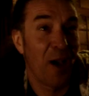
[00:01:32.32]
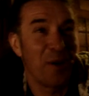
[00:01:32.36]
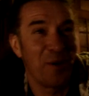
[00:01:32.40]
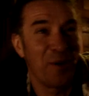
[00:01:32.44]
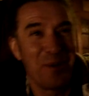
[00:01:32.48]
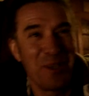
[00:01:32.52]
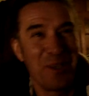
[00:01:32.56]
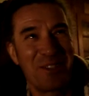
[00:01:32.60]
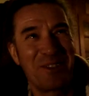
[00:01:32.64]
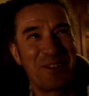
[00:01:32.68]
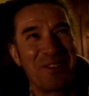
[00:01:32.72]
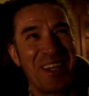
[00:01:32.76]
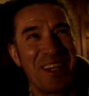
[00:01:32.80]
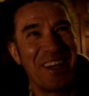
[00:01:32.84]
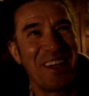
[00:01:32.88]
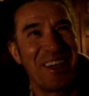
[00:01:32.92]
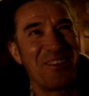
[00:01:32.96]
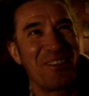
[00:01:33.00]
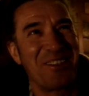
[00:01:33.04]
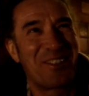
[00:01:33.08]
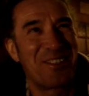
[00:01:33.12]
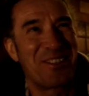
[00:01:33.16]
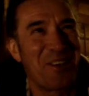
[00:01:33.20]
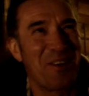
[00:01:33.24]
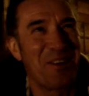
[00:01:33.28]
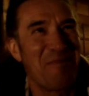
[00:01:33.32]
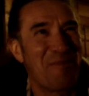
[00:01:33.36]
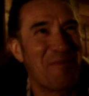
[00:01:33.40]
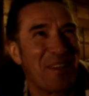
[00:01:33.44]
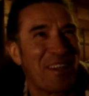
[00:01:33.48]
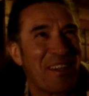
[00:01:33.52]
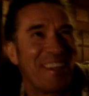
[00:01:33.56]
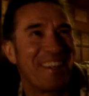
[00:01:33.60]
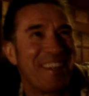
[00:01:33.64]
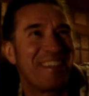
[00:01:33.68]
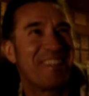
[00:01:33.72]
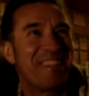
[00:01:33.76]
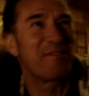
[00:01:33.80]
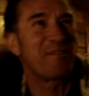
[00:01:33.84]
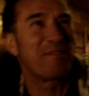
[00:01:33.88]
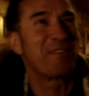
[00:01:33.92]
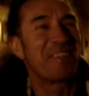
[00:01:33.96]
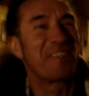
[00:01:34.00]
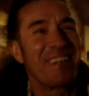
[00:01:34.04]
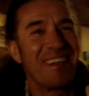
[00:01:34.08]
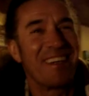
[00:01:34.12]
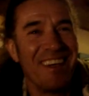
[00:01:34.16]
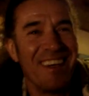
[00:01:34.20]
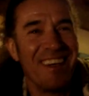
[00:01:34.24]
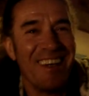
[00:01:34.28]
It was completely
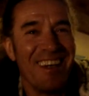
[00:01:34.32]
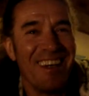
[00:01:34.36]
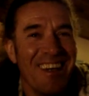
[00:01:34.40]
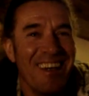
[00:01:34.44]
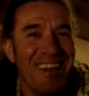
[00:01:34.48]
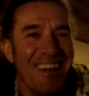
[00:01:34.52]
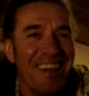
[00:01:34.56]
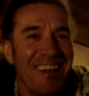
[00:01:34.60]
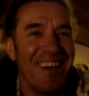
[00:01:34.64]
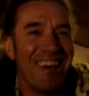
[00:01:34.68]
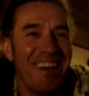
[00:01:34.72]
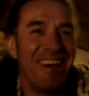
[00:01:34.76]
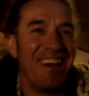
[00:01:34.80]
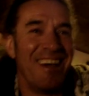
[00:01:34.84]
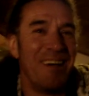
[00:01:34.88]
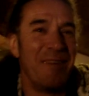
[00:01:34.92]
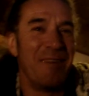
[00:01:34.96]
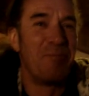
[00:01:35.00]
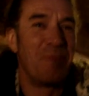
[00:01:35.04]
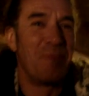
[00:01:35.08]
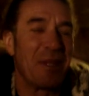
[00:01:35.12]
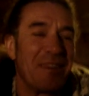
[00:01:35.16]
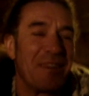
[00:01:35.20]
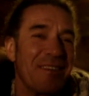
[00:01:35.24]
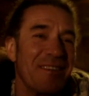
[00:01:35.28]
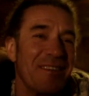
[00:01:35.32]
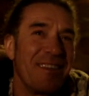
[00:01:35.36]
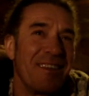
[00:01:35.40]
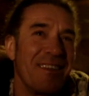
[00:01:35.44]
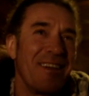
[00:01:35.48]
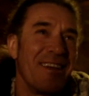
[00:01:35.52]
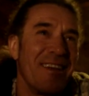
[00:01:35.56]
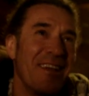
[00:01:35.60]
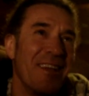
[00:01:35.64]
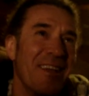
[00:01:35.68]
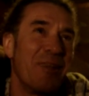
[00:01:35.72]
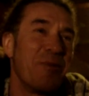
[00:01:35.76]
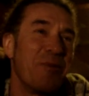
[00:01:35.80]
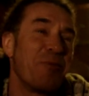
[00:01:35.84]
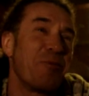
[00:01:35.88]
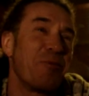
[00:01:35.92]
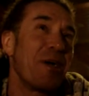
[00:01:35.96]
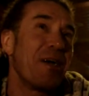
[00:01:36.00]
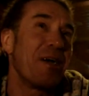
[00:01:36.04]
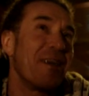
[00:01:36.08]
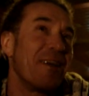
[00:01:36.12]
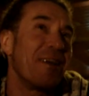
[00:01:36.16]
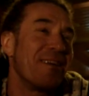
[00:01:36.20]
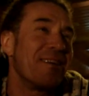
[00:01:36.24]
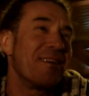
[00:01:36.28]
different. But in a
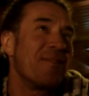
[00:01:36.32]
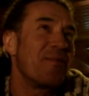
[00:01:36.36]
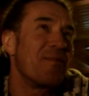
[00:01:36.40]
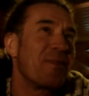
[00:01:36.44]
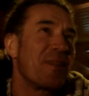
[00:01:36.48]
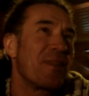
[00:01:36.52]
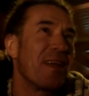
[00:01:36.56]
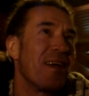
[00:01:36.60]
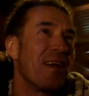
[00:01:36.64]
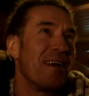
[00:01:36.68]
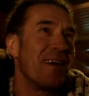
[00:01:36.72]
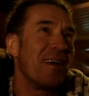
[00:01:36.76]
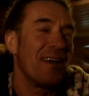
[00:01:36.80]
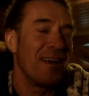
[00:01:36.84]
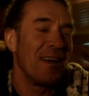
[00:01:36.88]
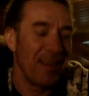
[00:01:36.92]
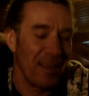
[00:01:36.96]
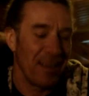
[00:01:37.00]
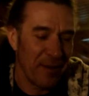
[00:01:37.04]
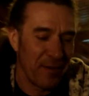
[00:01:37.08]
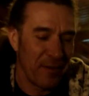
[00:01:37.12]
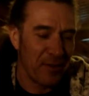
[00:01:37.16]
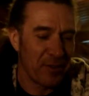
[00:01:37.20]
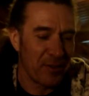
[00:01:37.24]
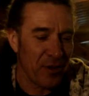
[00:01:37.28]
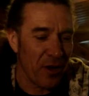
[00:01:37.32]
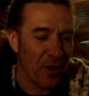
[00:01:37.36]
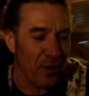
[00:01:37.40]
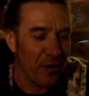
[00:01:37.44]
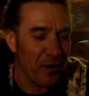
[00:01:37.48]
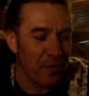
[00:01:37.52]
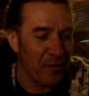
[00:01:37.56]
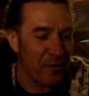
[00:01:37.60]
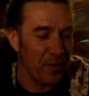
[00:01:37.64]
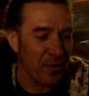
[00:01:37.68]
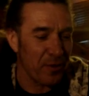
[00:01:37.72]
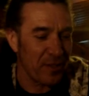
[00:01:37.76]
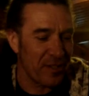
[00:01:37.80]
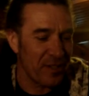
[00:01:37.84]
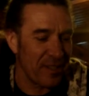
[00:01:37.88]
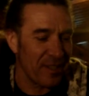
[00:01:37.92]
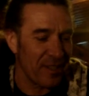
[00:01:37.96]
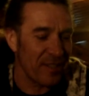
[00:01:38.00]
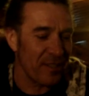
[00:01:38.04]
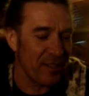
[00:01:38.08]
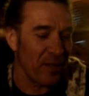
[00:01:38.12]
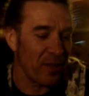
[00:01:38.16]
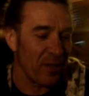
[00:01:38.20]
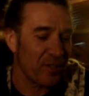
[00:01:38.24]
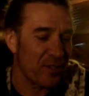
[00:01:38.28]
way, photographers,
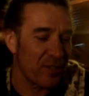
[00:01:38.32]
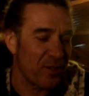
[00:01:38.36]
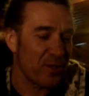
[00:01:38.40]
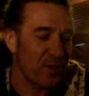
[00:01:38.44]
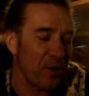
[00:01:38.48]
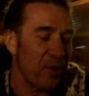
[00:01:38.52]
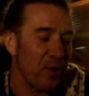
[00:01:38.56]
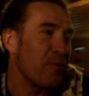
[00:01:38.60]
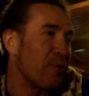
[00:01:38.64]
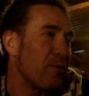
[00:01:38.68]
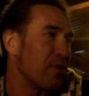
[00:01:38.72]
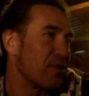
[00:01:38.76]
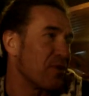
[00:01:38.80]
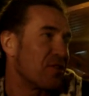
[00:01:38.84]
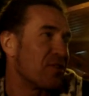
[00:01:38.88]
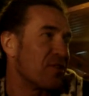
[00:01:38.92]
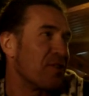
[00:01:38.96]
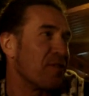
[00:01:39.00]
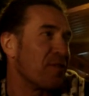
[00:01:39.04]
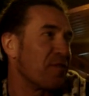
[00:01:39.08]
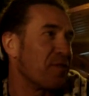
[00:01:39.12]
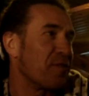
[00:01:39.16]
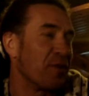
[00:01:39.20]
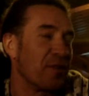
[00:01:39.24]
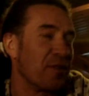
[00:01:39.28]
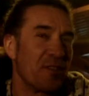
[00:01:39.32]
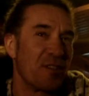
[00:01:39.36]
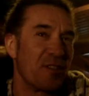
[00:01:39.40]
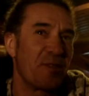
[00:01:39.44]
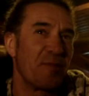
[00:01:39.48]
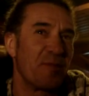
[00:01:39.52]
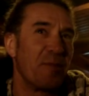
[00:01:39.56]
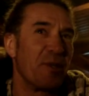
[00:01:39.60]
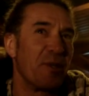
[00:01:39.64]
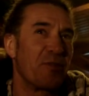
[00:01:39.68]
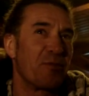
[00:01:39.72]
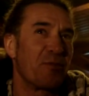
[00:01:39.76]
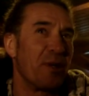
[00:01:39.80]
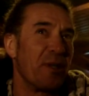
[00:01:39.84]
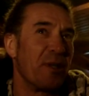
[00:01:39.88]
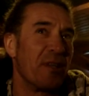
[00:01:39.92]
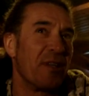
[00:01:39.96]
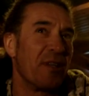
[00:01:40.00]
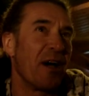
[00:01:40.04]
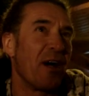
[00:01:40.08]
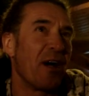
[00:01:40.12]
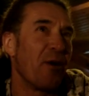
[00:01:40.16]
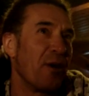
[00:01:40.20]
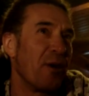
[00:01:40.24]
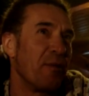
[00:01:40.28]
there's not so much difference between
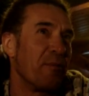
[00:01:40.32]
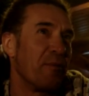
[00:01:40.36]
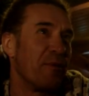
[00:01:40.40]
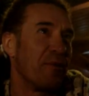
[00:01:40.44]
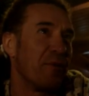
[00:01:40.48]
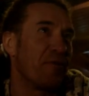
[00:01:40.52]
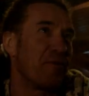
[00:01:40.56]
now and